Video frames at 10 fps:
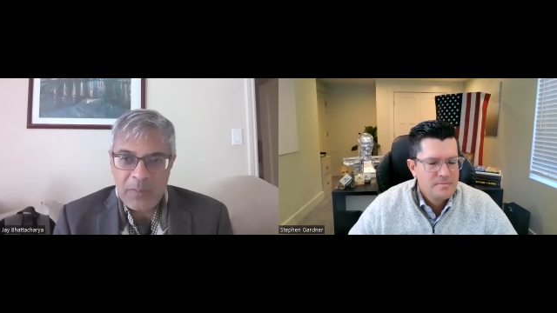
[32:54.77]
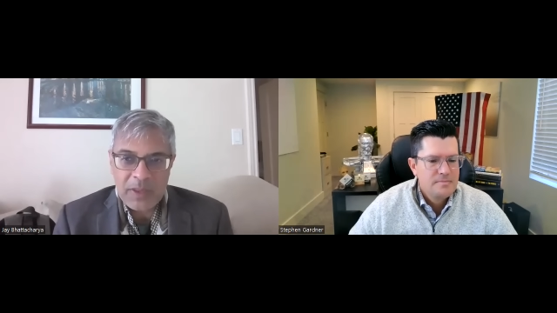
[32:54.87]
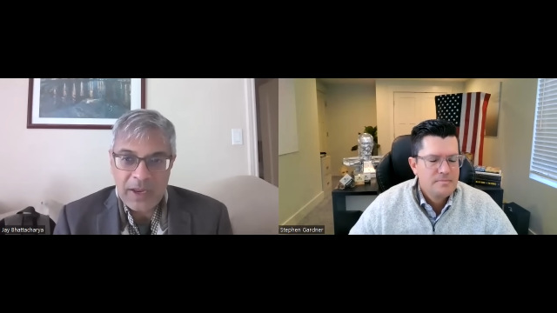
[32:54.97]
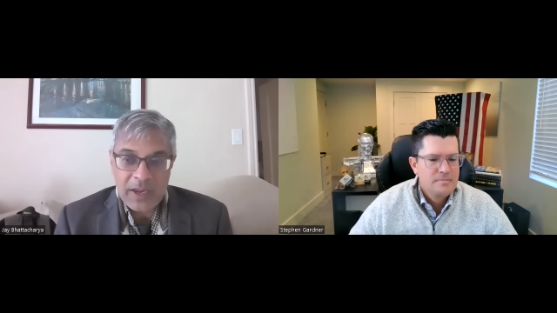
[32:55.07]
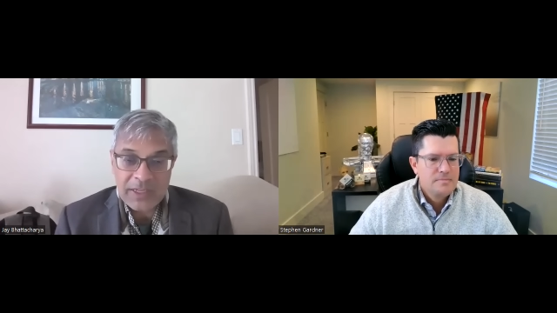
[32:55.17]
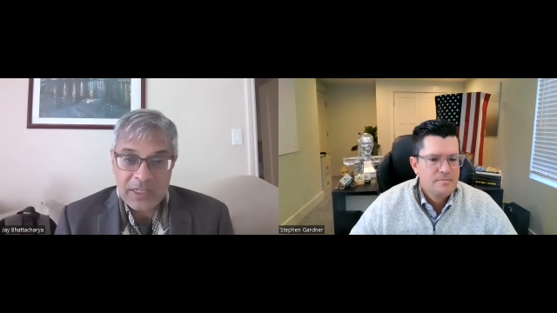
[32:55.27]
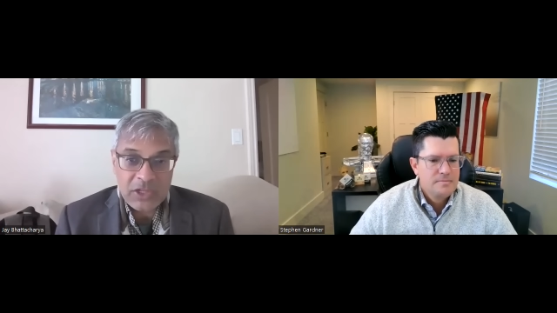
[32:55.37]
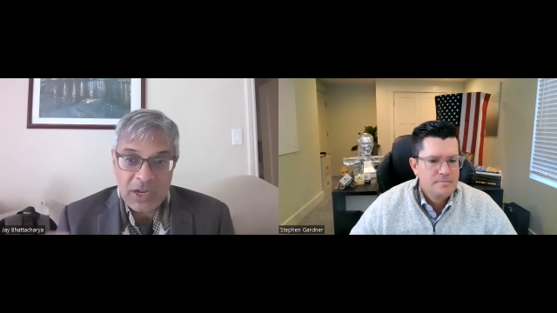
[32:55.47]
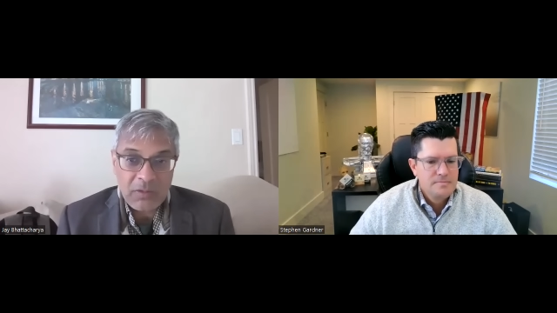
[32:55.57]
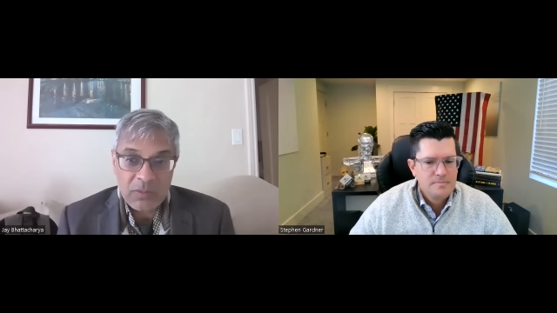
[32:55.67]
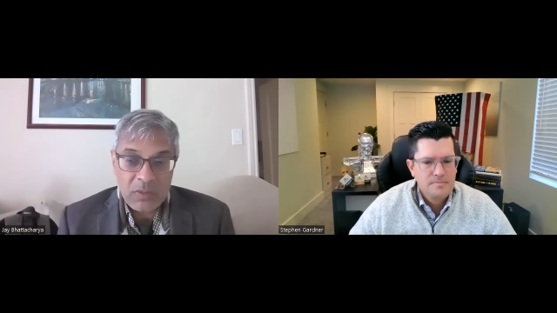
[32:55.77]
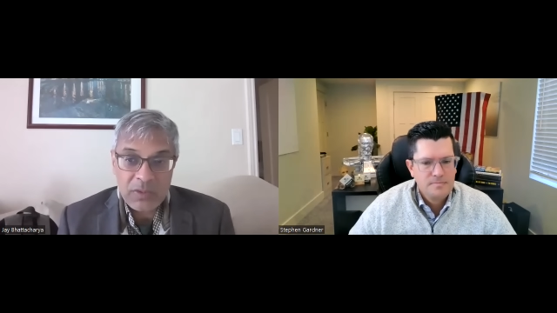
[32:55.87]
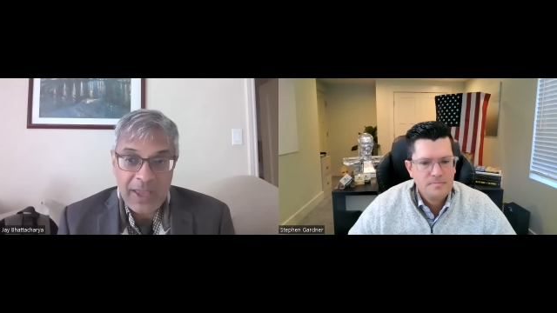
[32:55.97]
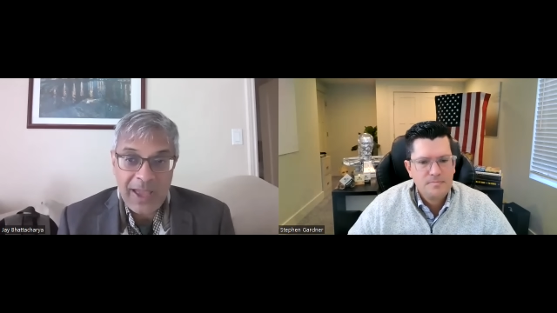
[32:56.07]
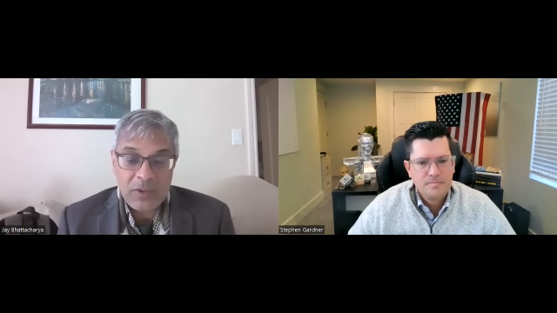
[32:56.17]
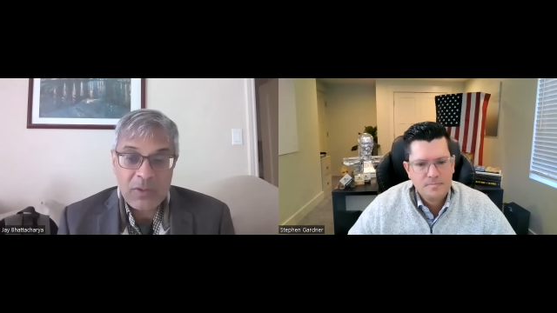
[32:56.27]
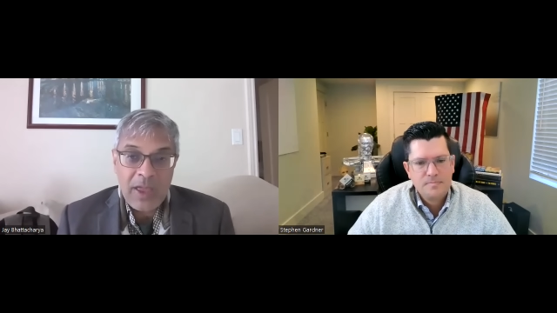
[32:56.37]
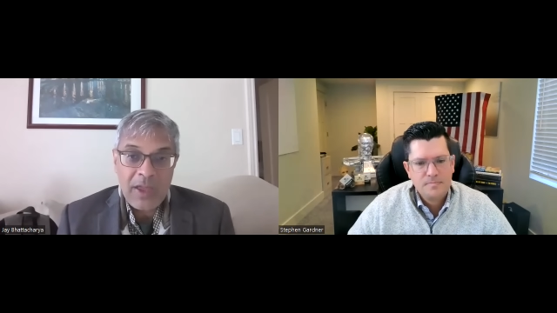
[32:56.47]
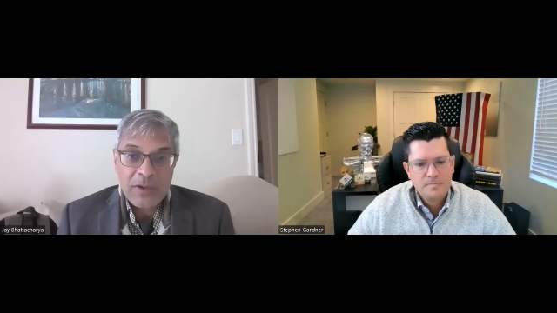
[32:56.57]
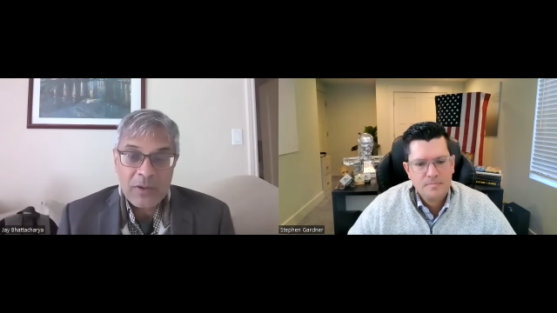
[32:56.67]
Speaker 1: But like as a general rule, yeah, you
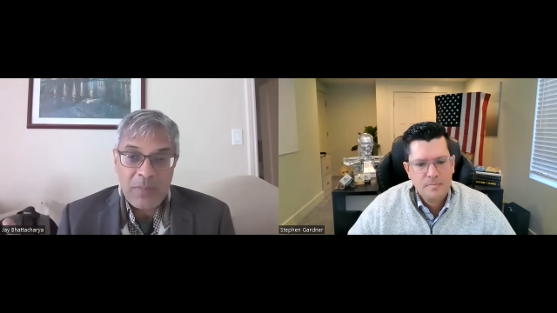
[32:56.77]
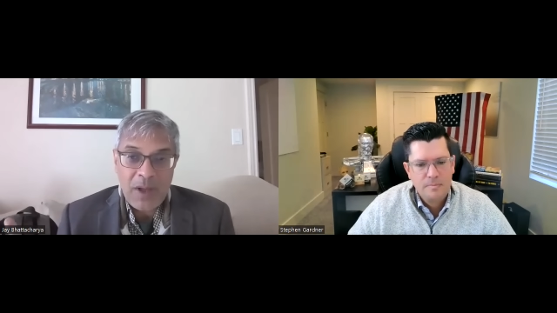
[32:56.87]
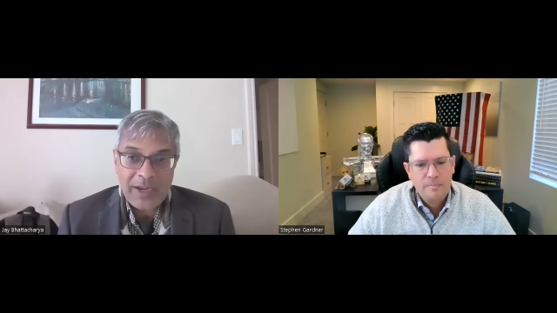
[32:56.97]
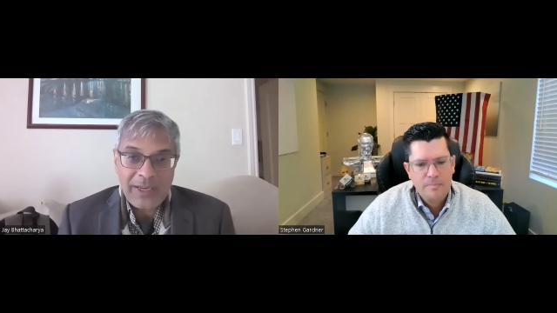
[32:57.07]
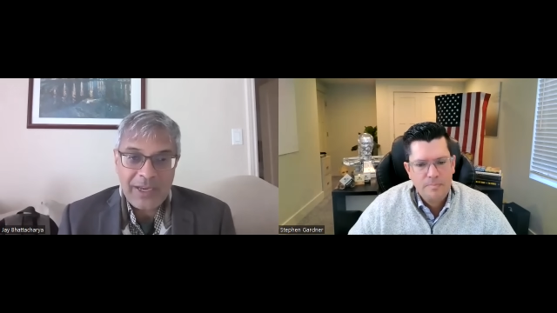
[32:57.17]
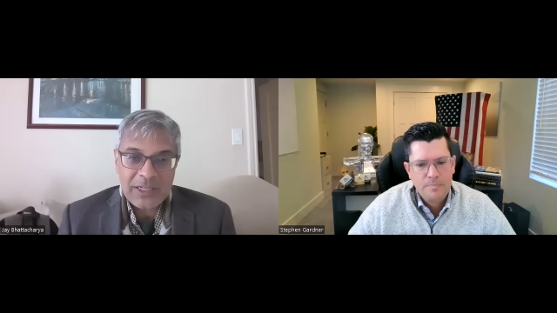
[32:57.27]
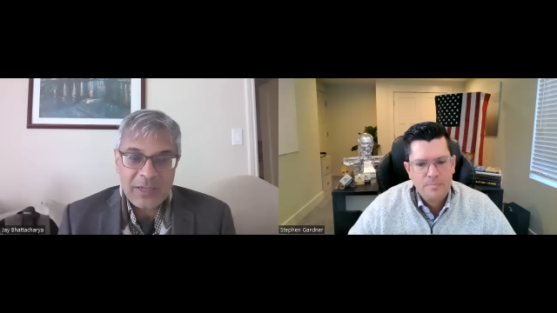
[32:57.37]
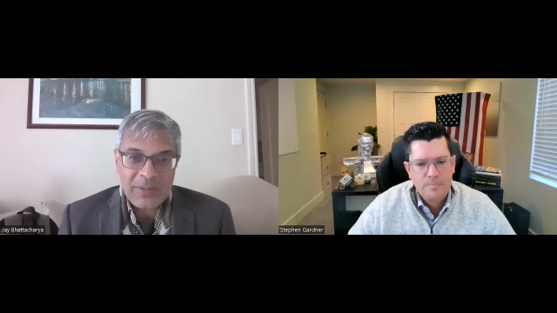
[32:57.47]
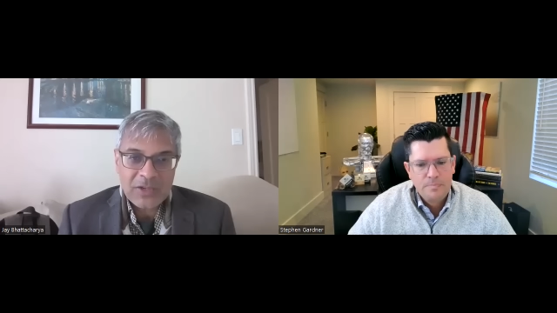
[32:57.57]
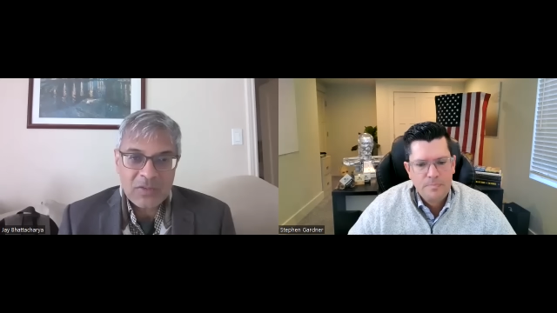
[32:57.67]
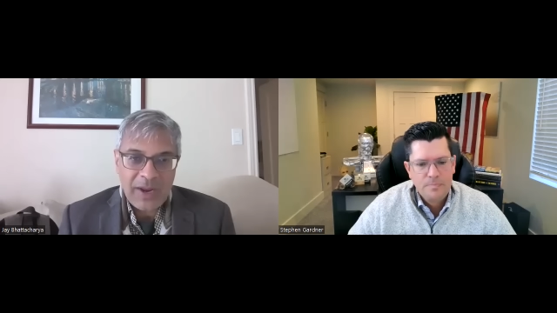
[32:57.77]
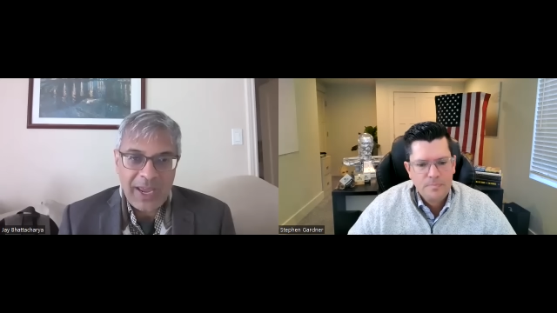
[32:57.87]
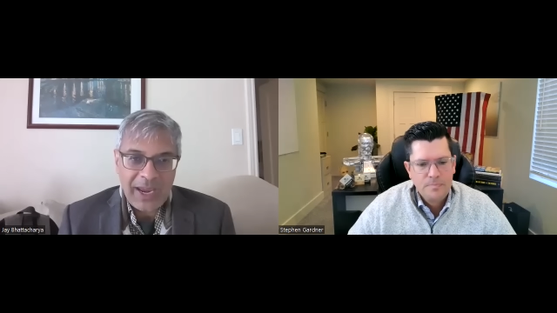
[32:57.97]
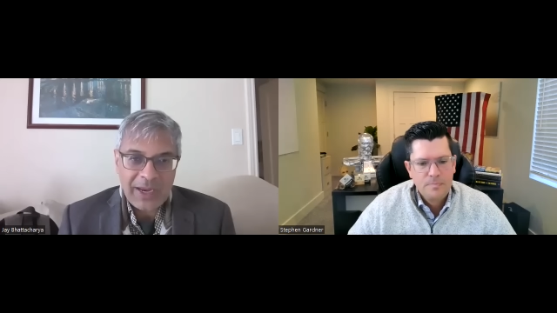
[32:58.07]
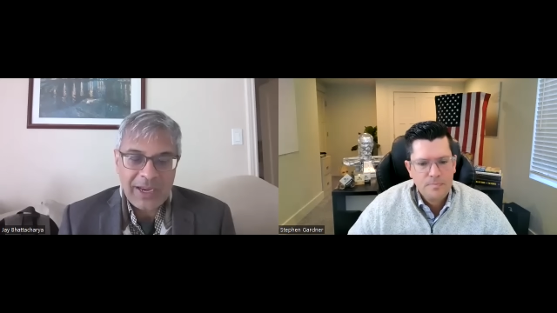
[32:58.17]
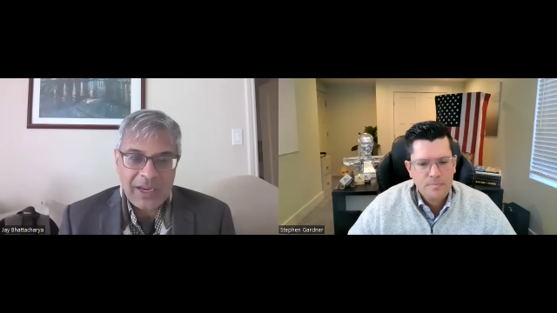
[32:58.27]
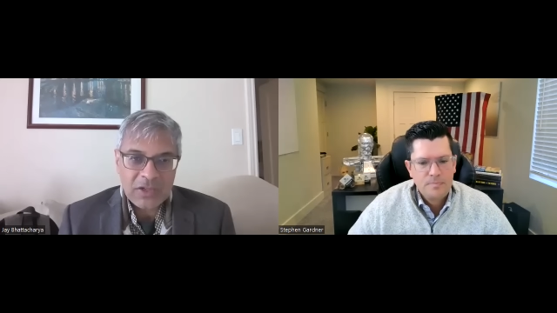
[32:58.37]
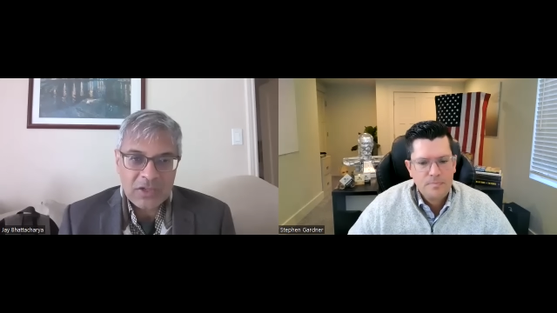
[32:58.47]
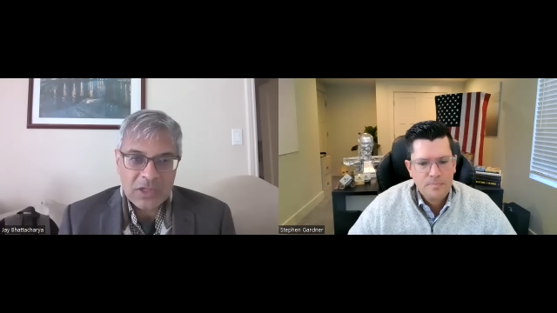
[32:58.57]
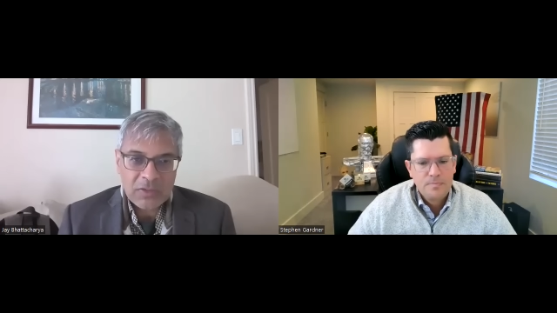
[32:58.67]
your body needs to be trained, and
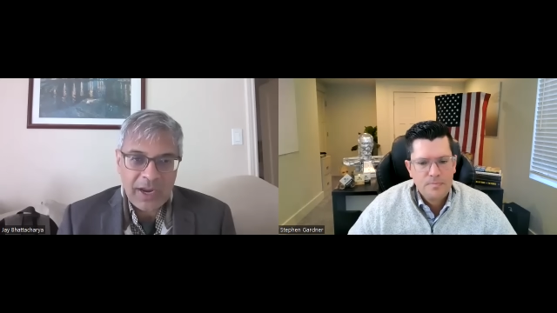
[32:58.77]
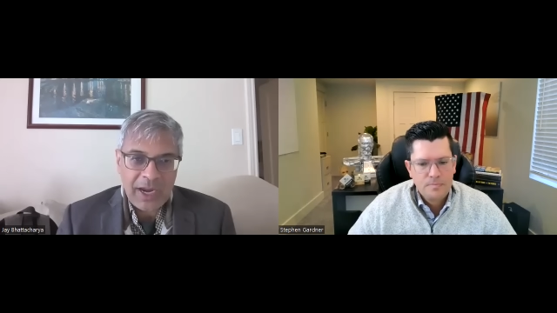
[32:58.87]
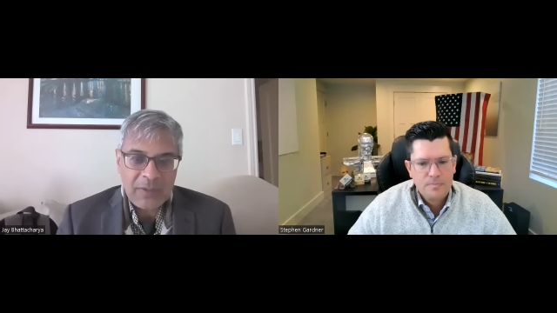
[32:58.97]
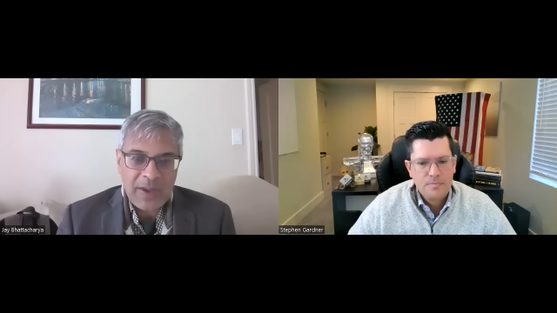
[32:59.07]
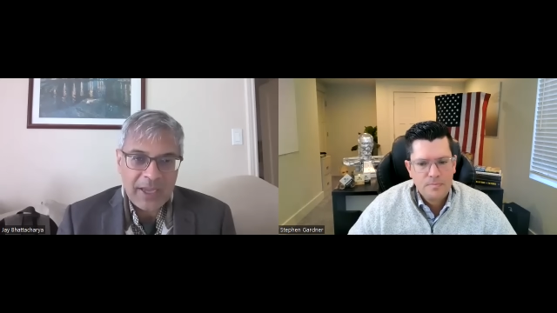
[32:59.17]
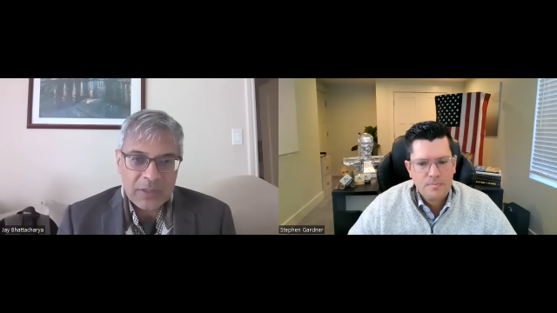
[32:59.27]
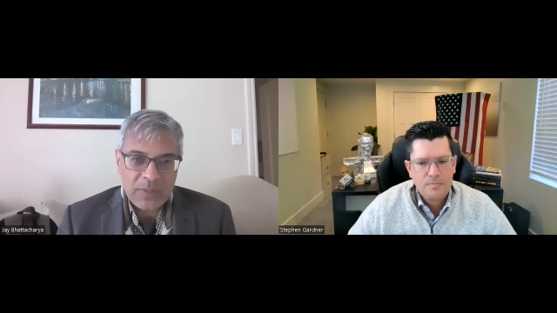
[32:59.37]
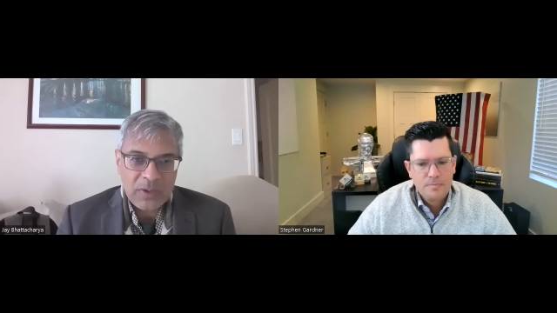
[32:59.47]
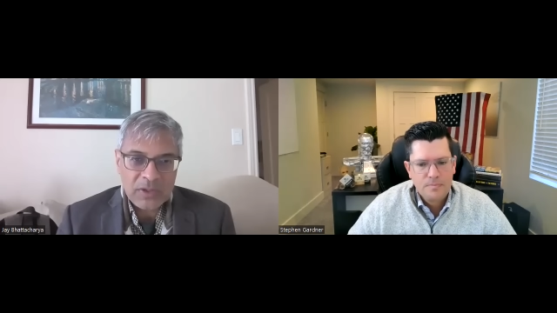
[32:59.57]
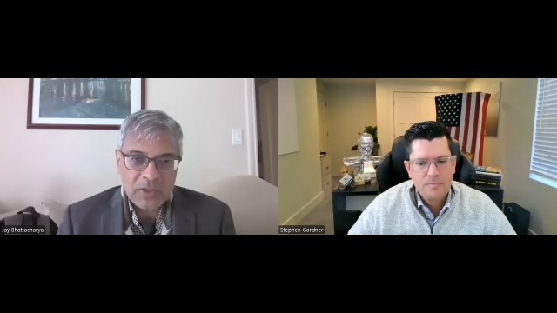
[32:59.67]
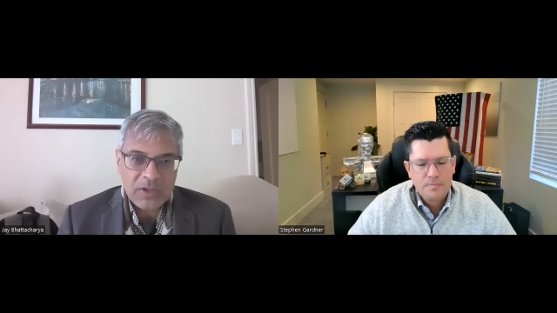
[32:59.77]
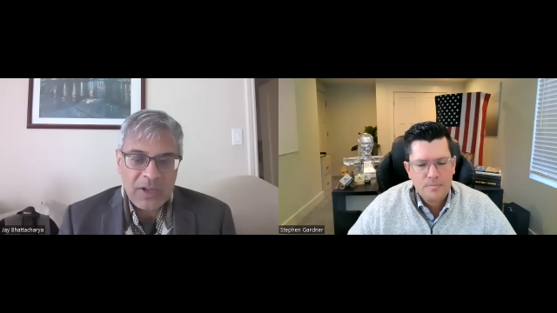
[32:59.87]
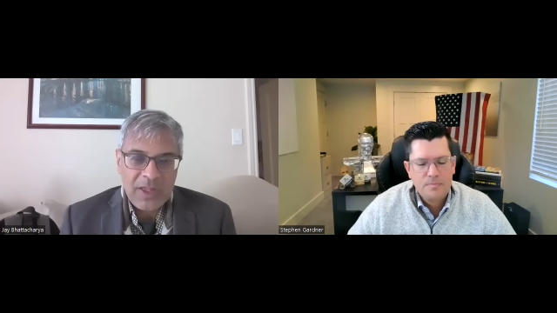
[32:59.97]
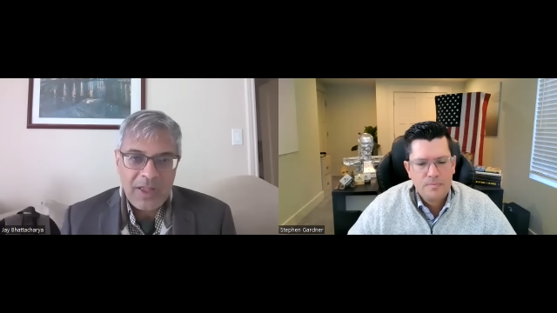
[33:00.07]
it's trained by exposure.